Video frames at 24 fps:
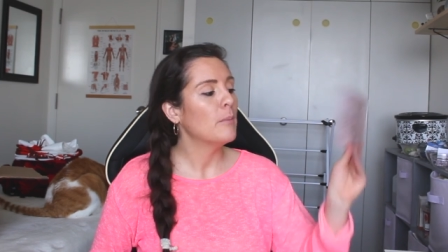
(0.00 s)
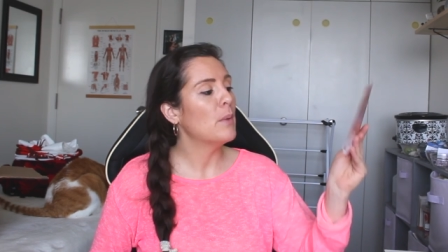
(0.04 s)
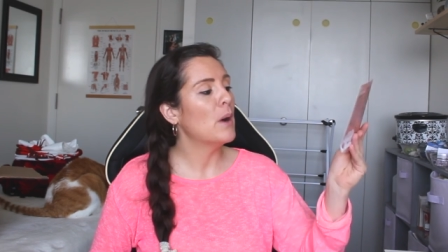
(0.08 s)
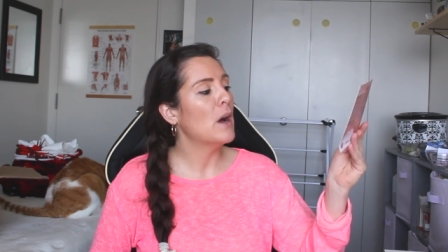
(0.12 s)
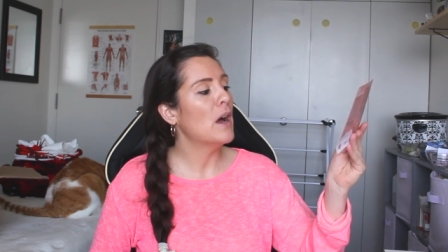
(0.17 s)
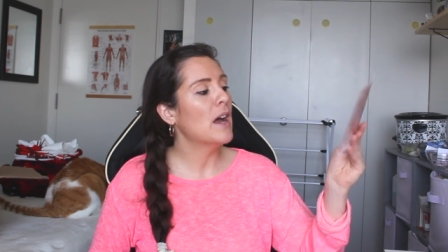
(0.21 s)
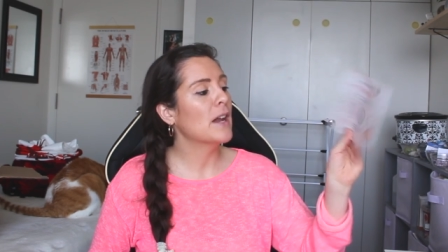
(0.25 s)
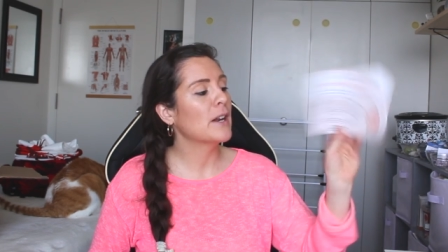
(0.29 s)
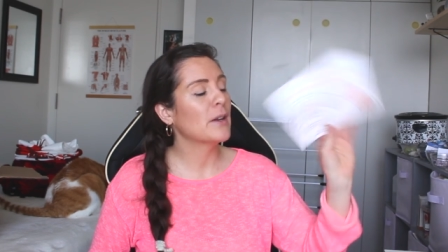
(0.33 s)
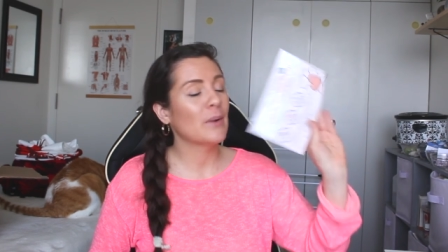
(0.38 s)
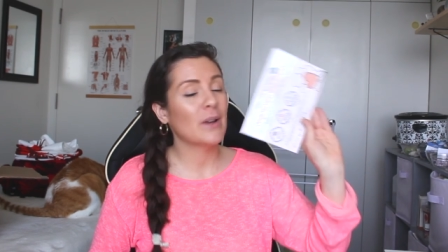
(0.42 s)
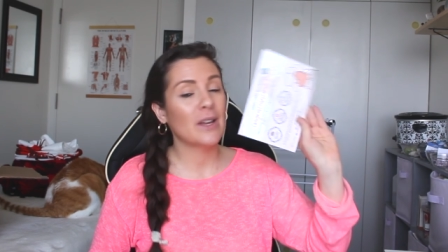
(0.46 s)
But
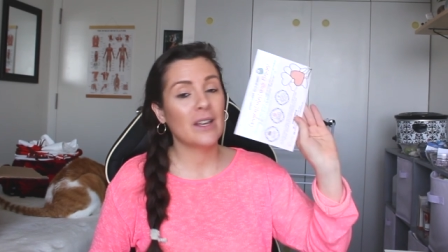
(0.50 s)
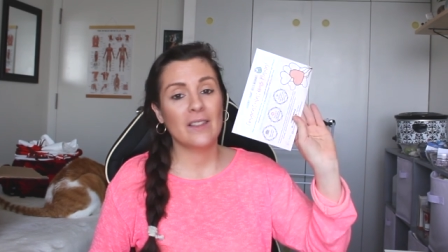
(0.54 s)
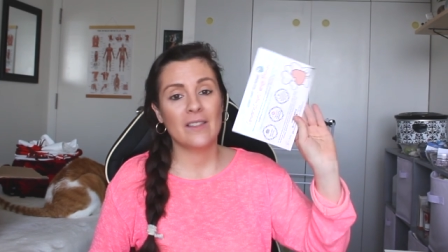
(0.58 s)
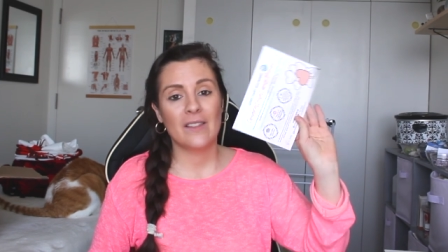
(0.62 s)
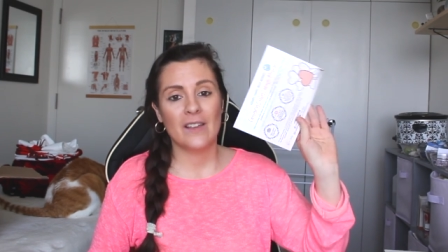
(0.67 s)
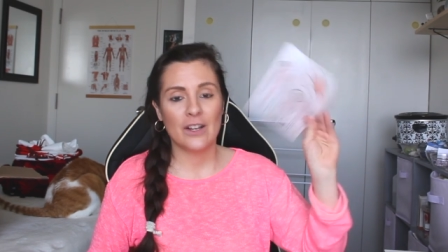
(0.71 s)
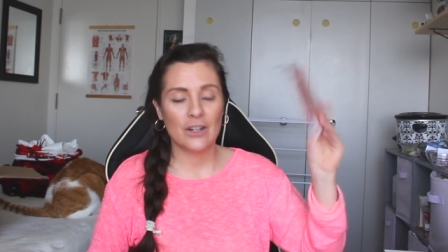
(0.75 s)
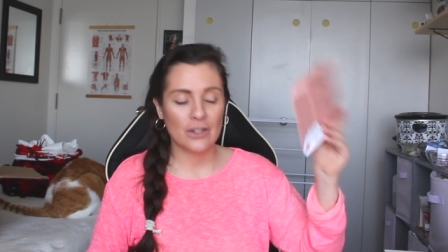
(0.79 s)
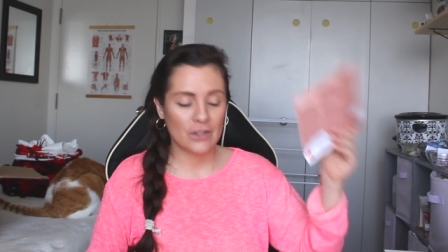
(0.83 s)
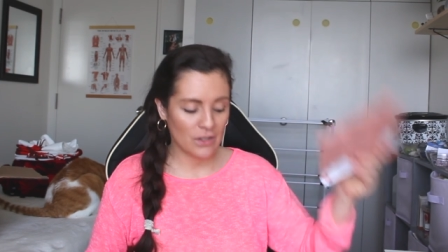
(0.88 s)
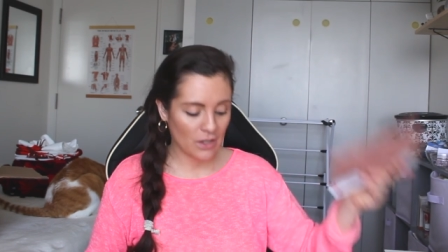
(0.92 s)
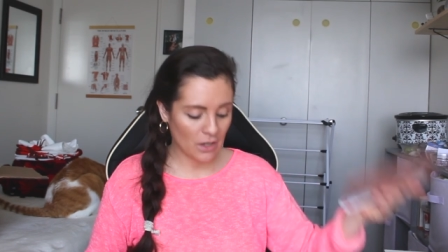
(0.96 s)
anyway,
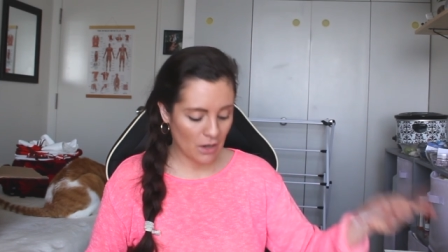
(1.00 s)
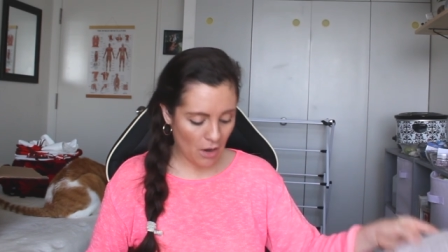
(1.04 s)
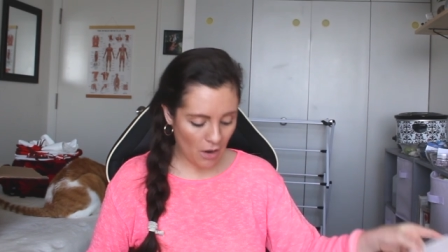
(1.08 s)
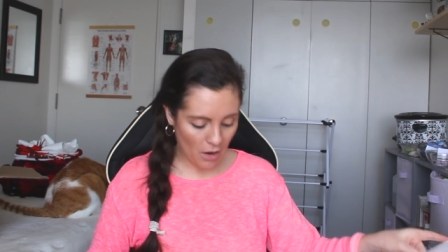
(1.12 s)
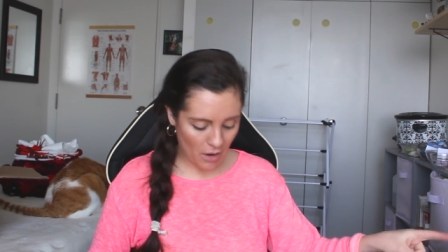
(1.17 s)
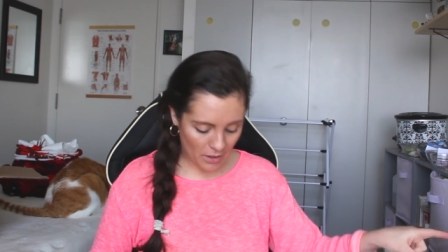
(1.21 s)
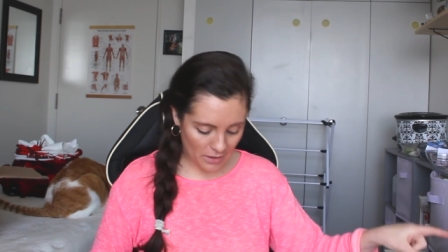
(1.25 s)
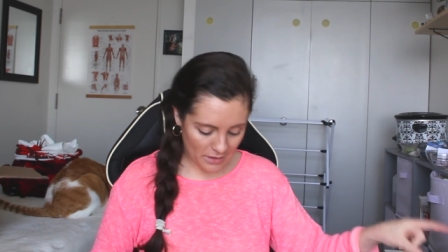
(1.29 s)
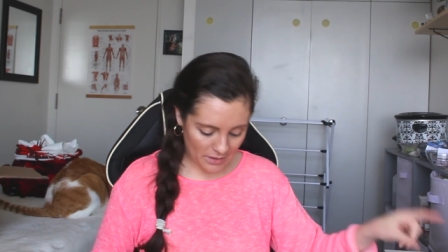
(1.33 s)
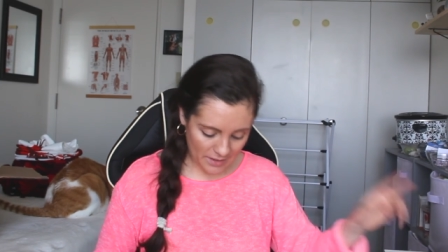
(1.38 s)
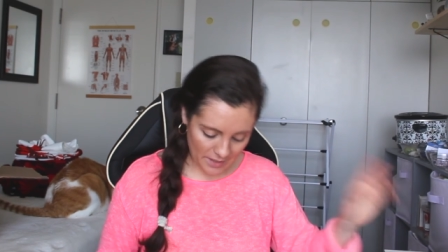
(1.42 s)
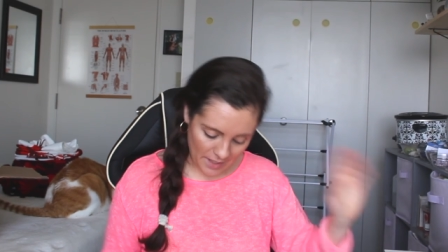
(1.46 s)
here's the
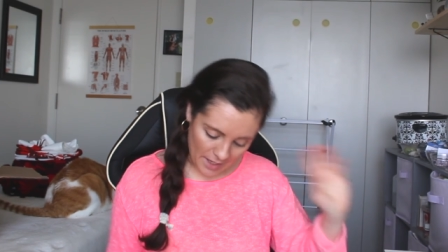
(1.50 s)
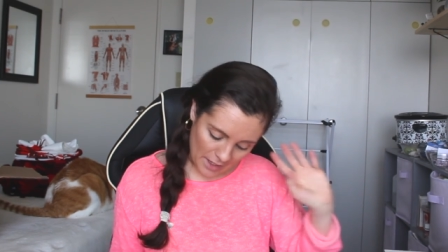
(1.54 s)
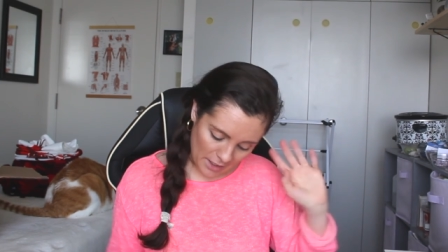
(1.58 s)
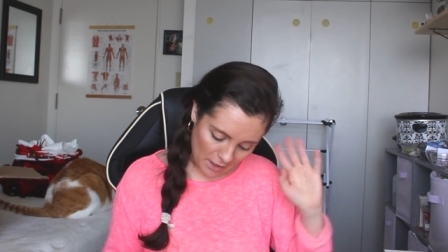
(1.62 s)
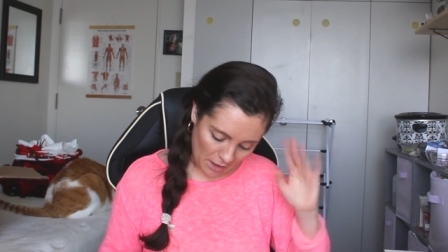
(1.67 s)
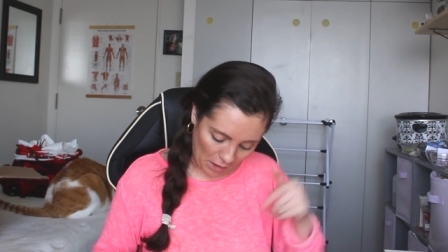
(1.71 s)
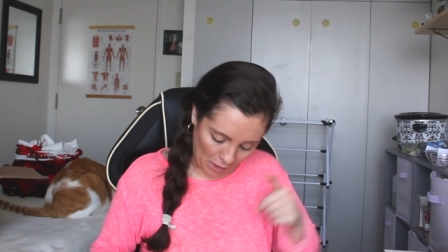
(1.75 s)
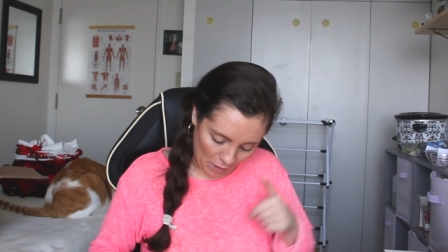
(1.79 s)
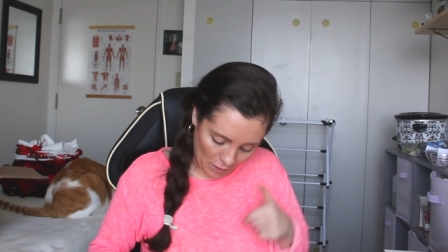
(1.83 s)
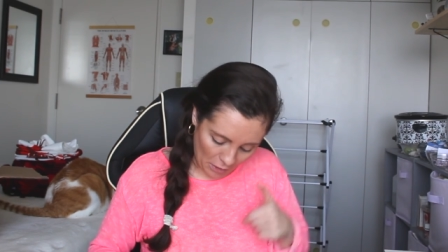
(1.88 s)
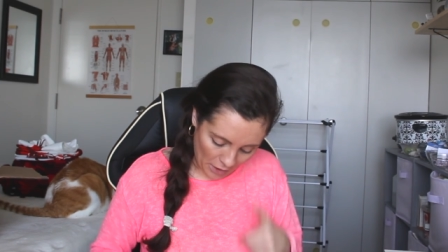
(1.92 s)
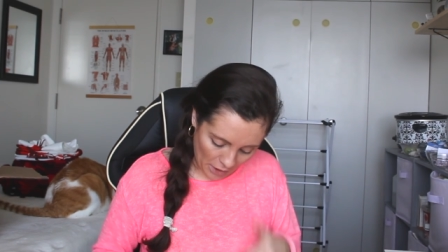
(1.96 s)
card saying,
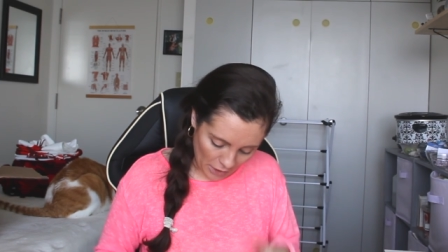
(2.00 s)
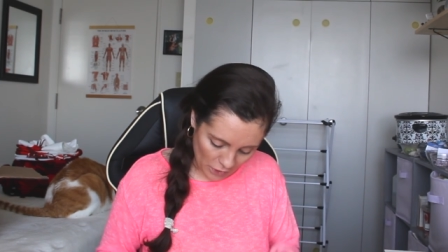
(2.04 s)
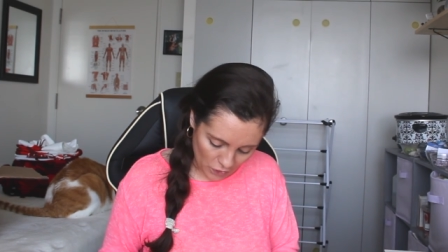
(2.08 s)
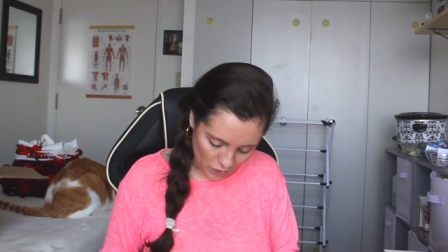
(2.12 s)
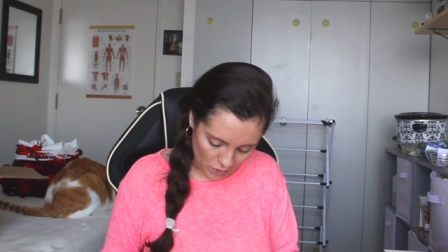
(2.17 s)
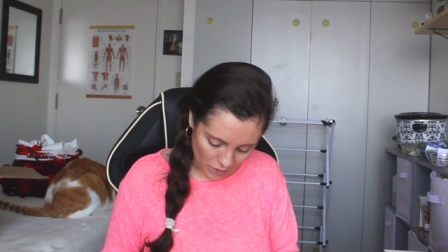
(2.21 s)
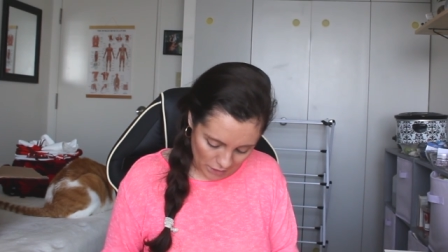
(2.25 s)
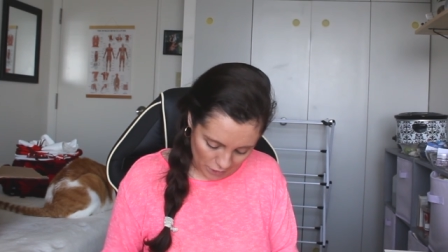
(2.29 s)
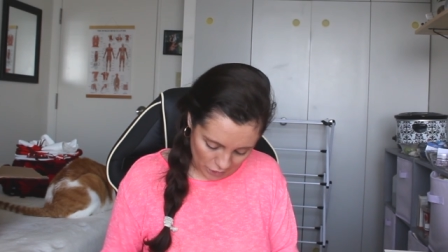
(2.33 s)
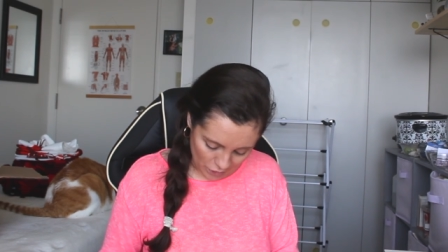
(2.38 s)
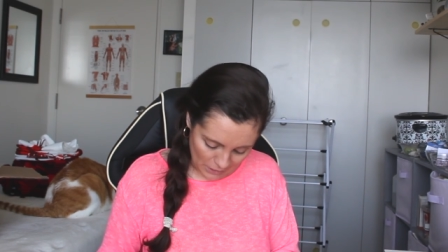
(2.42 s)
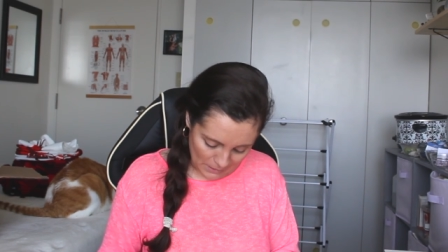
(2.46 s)

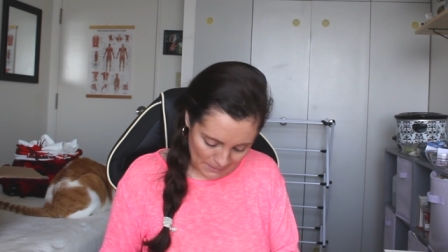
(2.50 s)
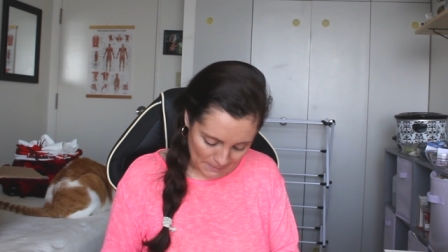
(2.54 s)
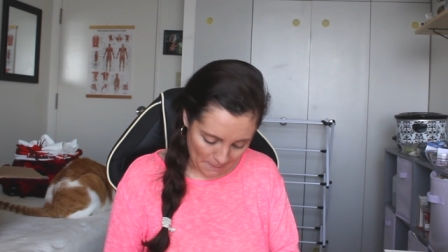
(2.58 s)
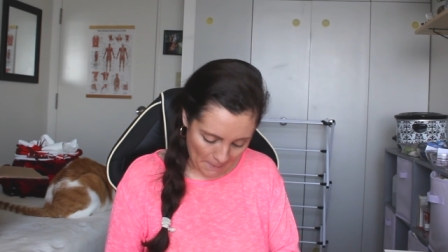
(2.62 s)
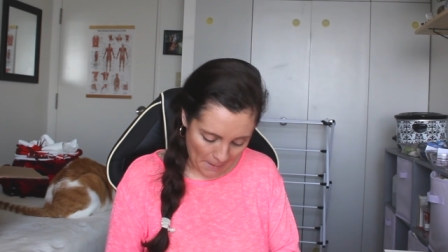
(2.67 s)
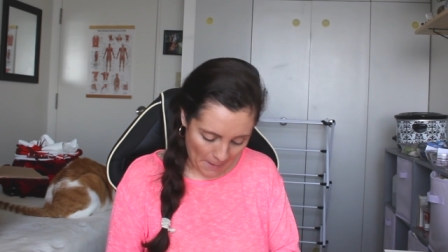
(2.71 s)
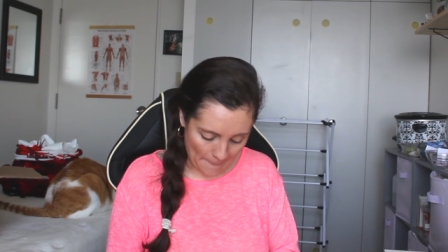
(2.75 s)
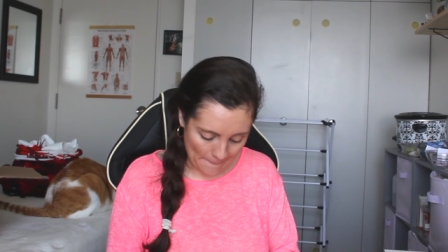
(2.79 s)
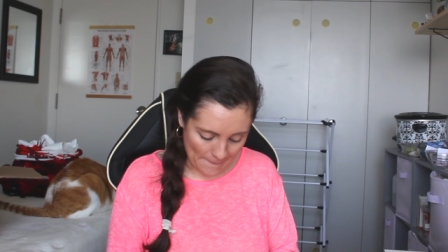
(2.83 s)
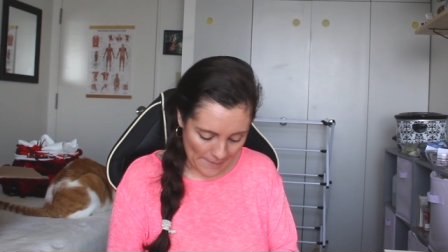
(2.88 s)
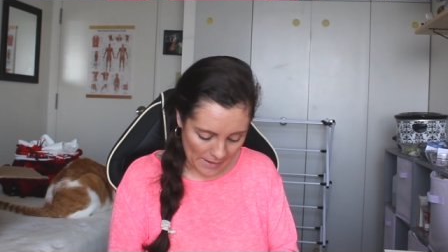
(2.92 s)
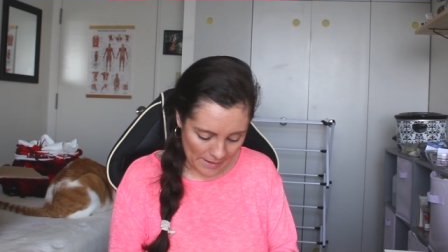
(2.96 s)
congratulations,
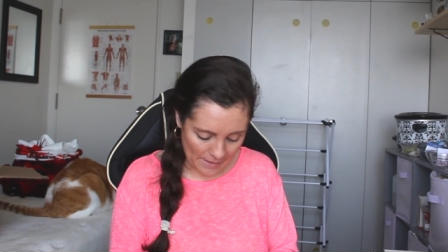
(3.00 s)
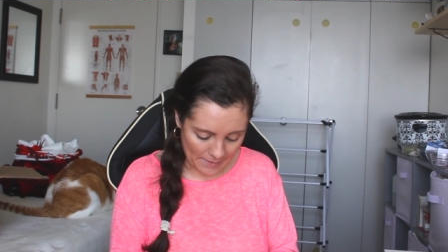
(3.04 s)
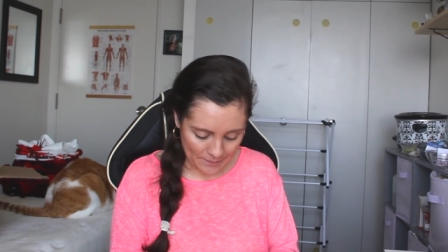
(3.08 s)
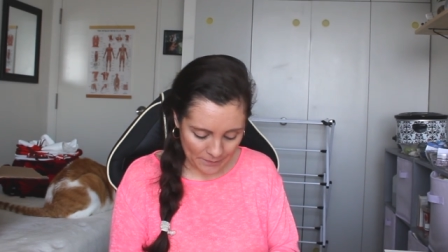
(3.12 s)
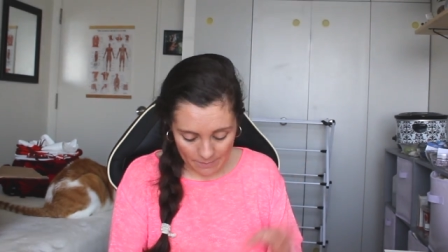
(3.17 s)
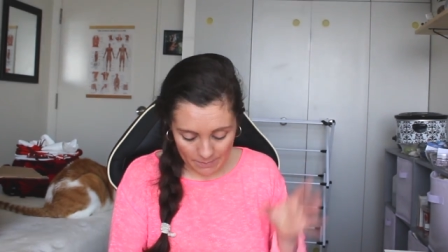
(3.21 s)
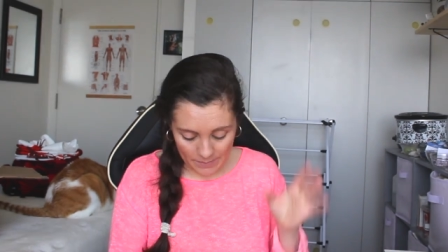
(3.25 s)
mama.